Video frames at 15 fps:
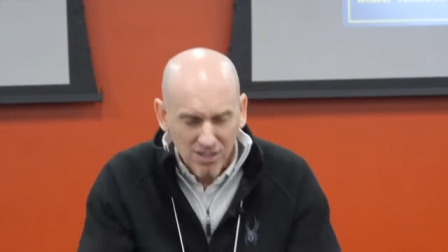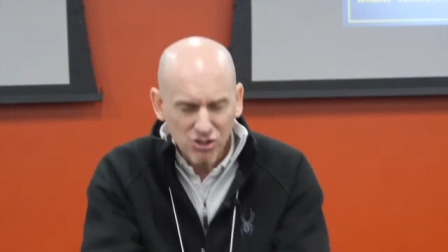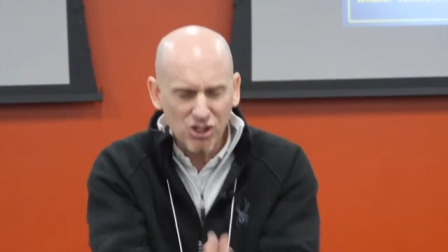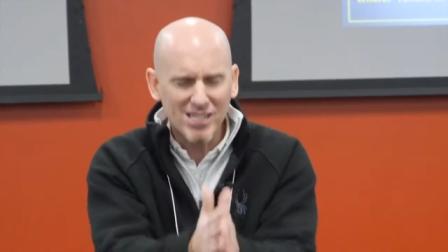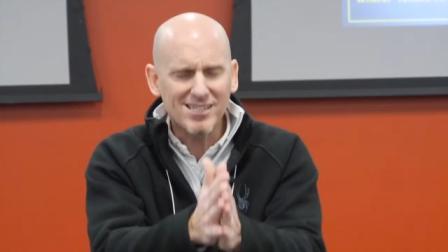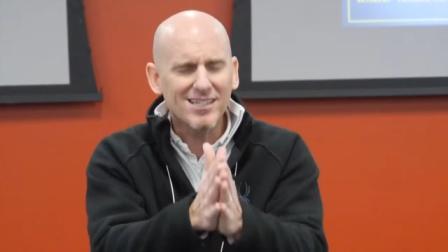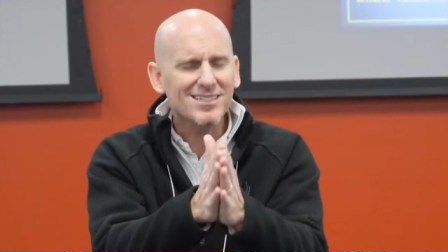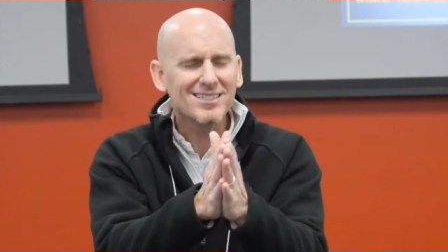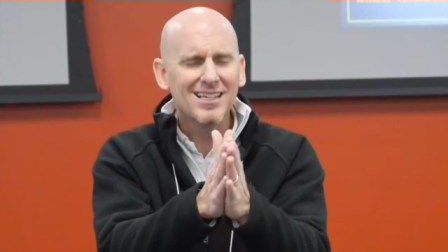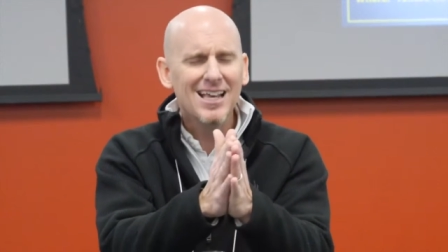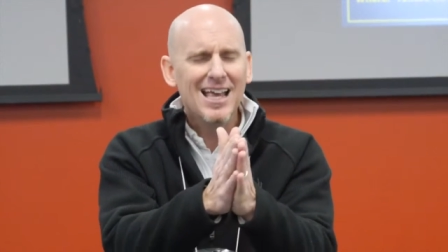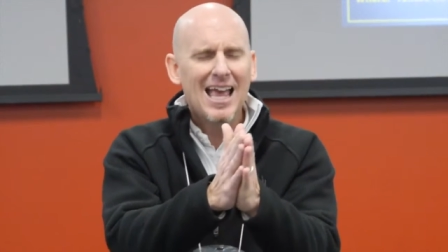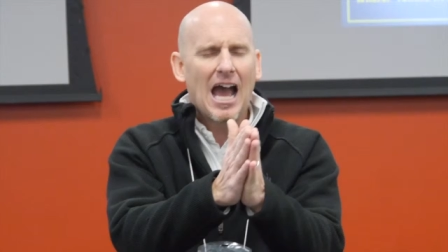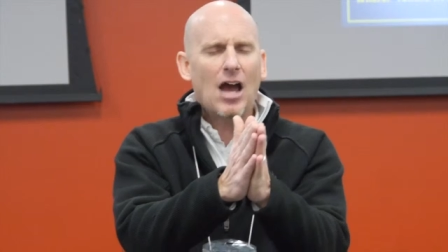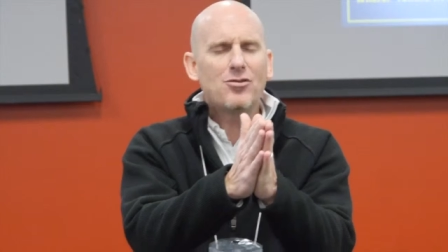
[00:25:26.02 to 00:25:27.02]
Jesus,
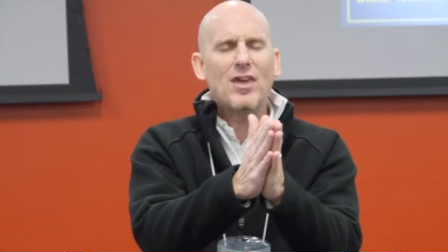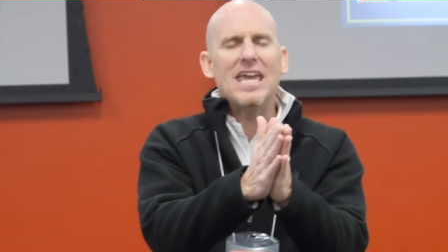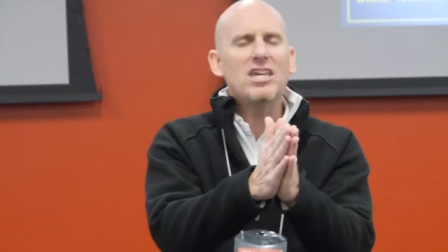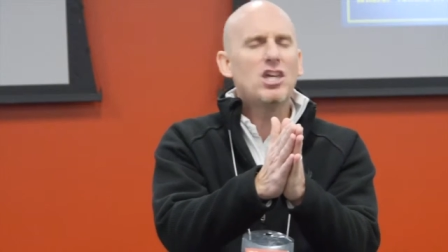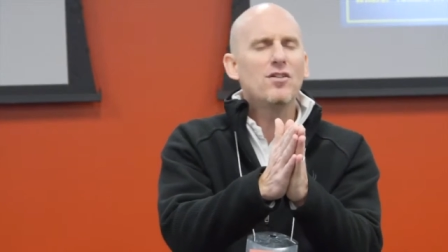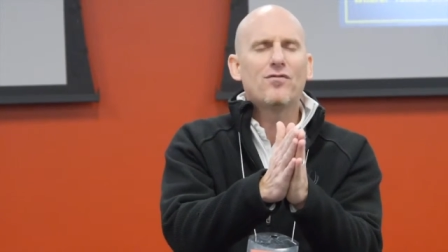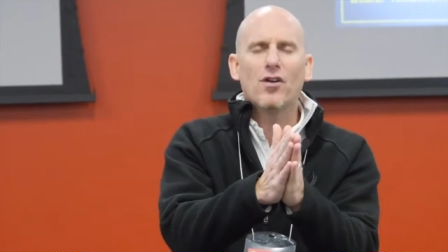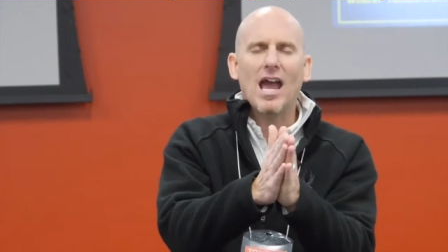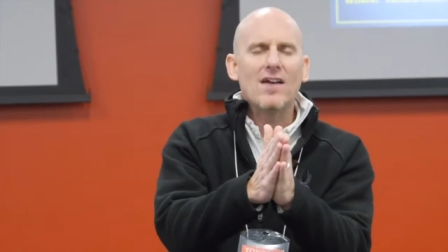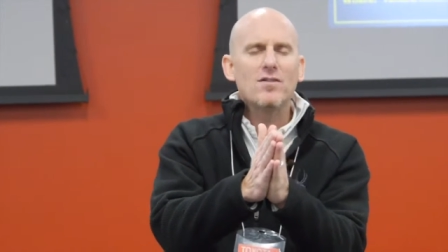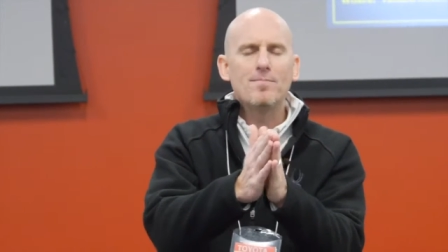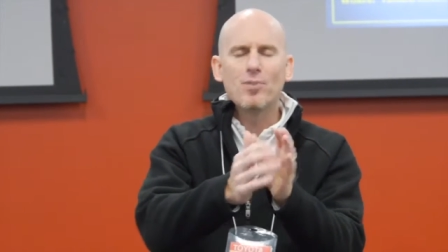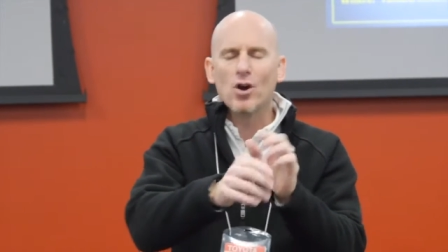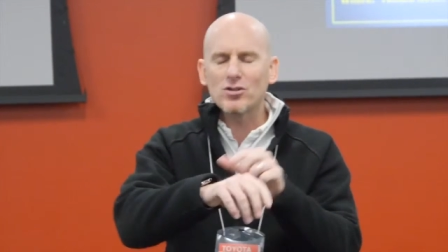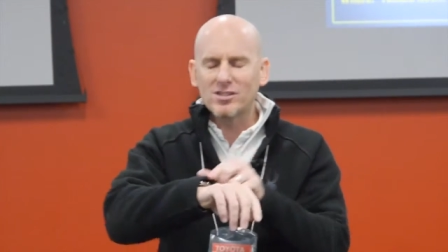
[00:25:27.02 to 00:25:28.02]
I thank you for
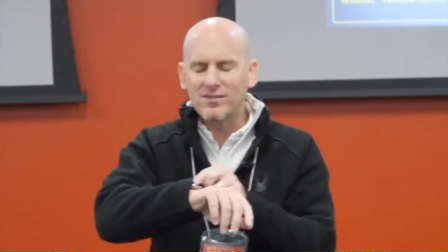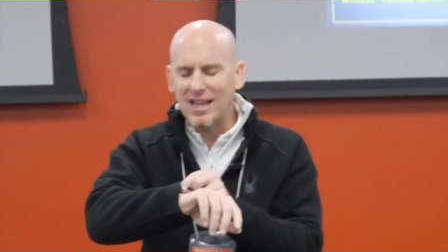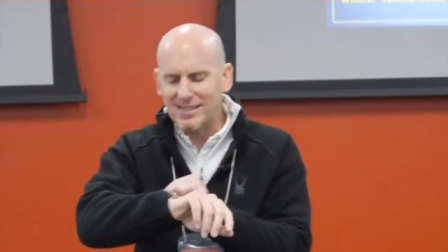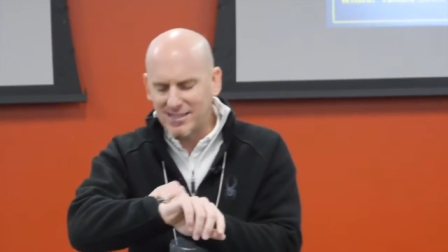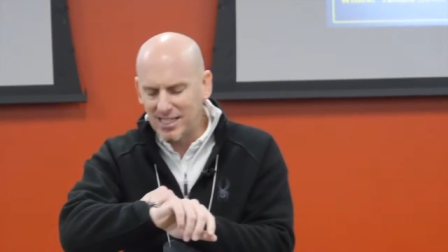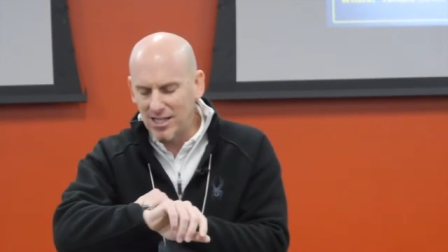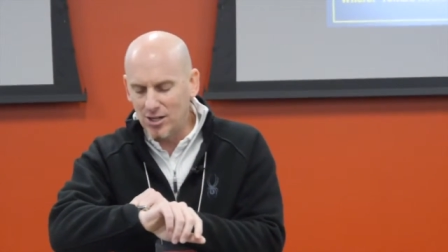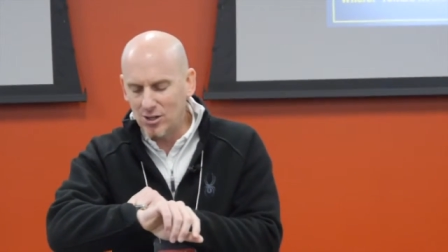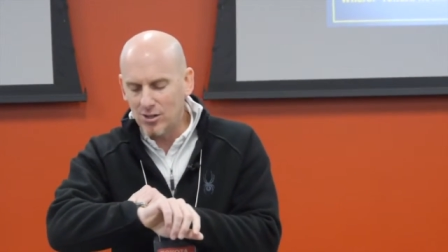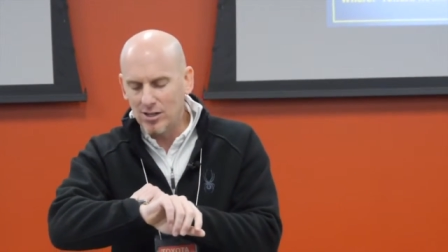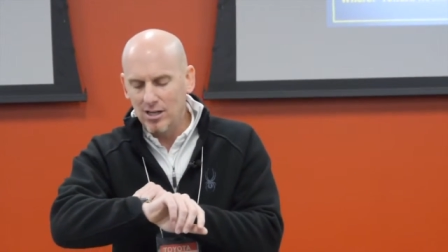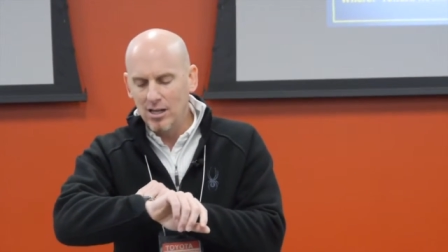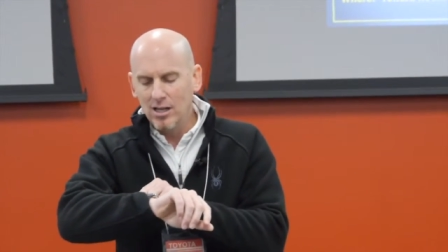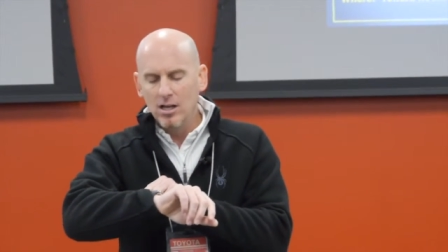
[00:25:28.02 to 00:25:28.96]
every person that's here,